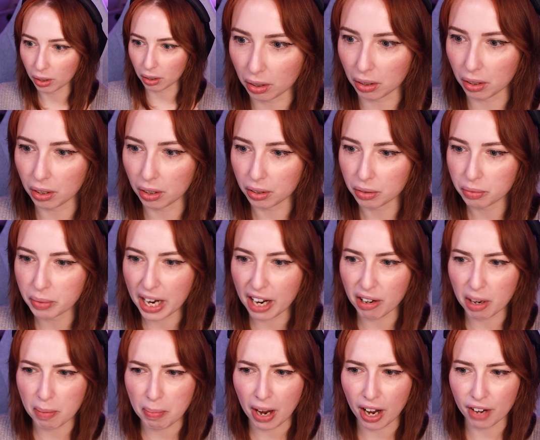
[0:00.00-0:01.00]
Oh,
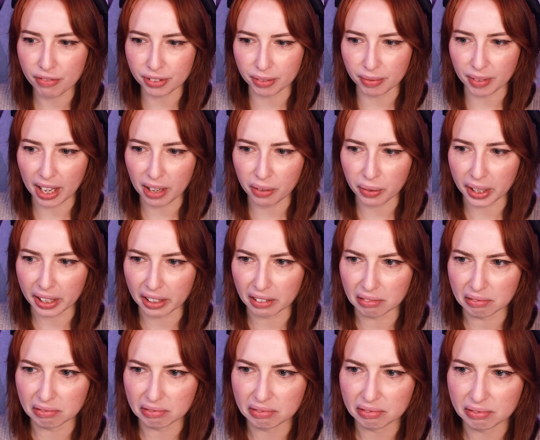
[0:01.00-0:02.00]
well, apart from that okay.
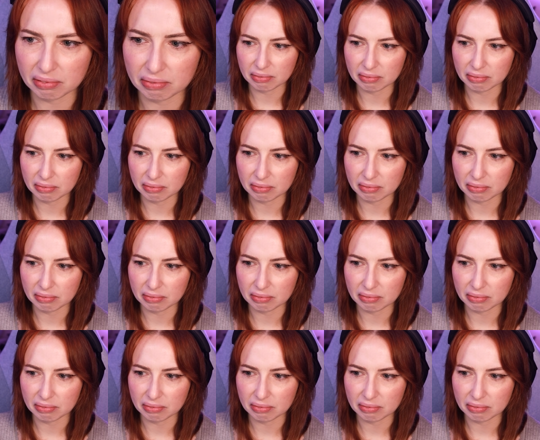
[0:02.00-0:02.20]
way.